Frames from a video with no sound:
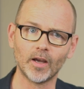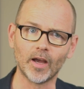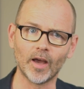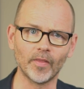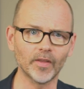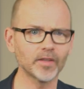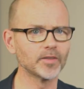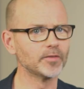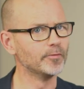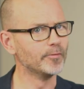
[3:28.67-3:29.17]

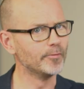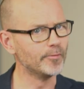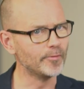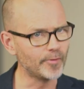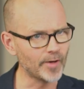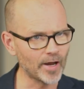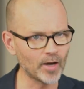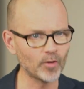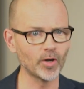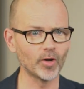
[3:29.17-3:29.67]
And that's
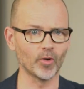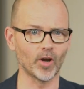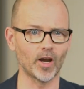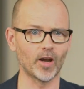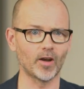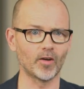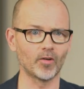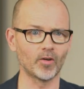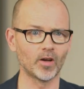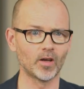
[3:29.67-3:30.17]
very
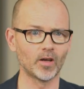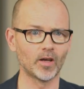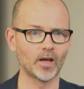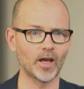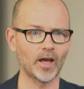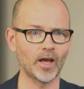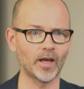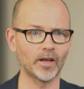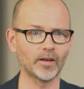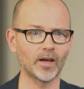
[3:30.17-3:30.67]
rare.
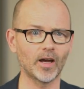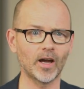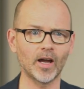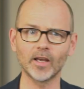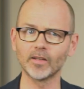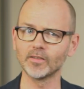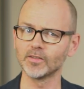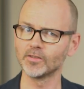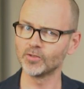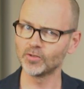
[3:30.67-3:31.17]
And
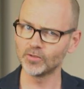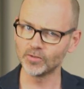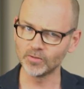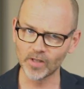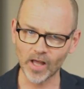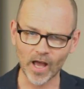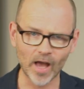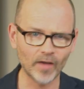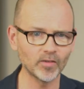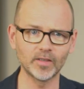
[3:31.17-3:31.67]
I
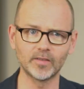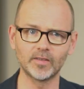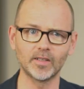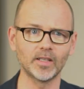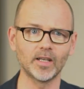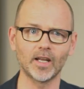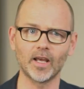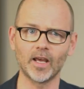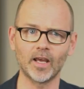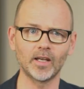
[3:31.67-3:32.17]
haven't
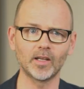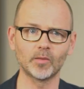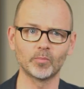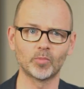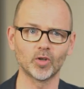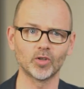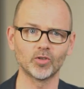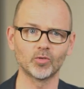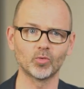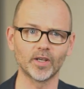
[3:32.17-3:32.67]
seen any
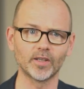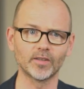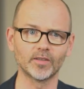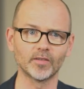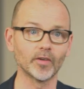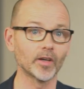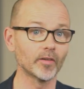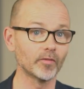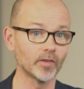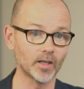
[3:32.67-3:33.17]

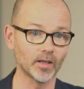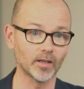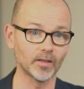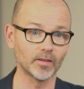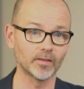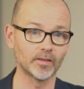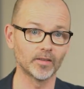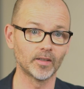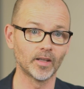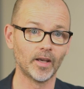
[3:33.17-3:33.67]
persuasive
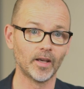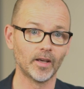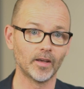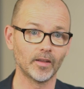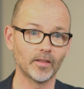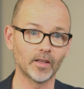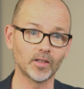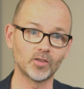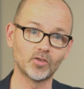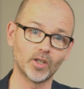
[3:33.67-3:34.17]
evidence
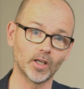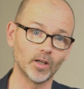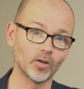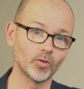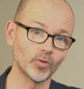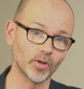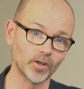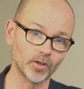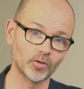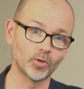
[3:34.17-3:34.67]
that
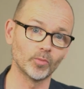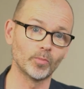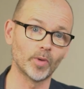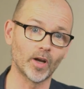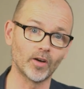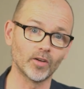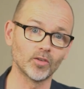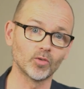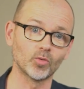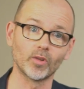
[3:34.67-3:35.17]
children to
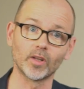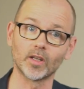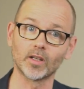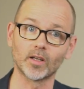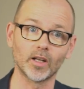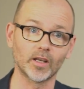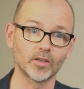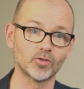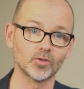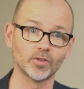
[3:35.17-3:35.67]
parents with
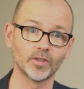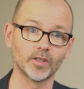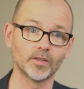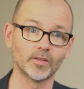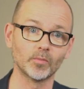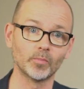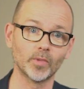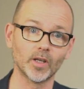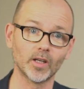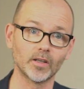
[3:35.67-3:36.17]
intellectual
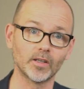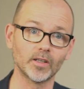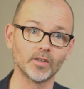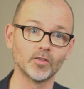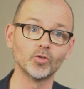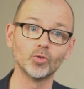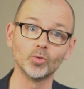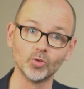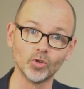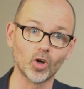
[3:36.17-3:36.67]
disabilities
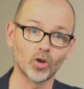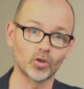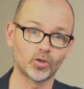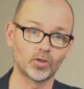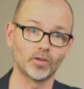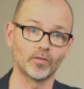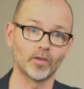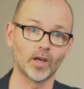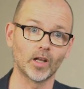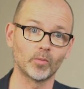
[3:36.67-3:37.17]
do
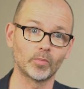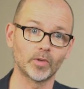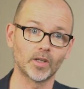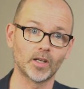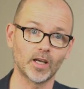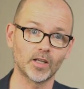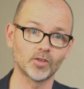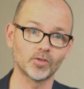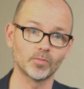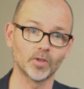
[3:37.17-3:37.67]
not develop
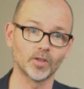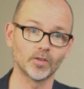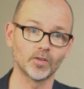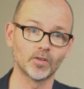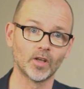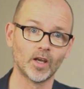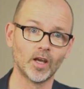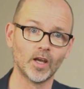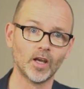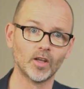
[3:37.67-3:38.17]

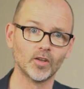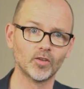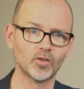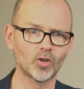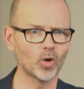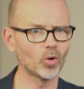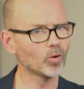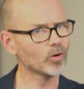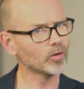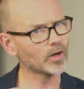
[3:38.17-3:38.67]
attachments.
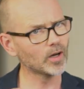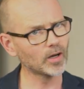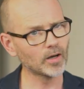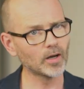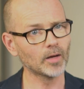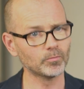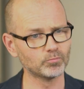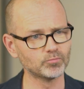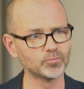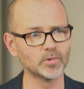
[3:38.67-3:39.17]
So
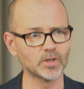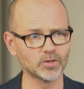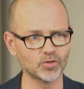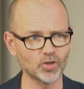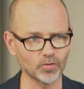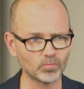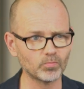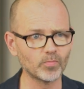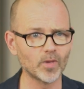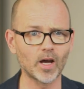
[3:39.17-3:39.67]

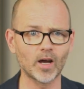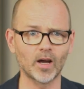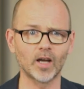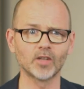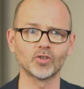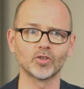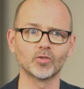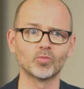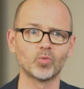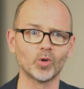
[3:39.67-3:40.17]
I
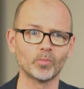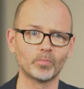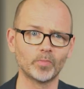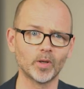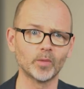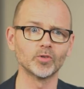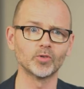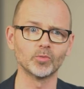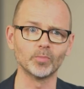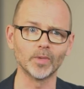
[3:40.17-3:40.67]
just want
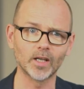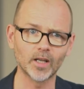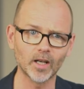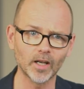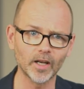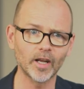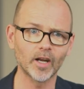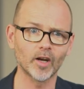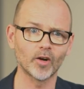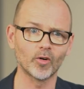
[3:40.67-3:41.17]
people to be
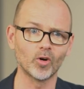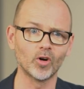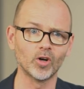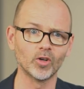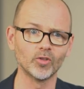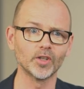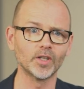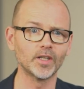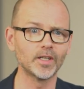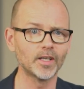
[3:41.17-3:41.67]
clear
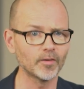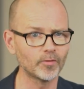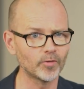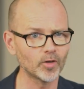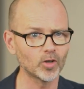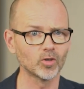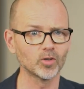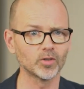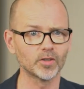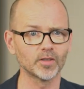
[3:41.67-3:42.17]
on the
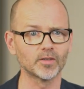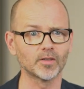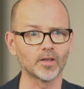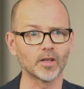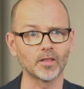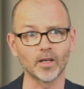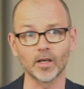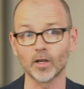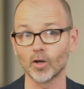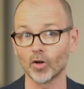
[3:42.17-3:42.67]
difficulties
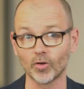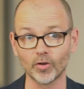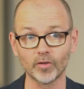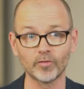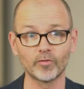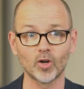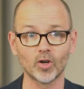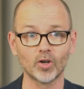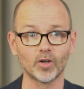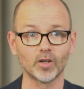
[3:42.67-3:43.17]
that they are
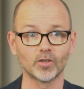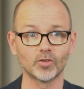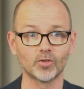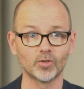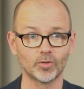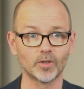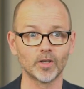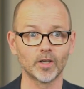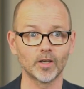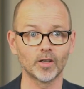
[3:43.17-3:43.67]
referring
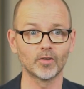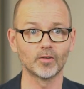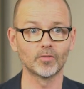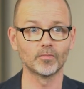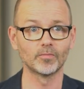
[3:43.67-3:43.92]
to here.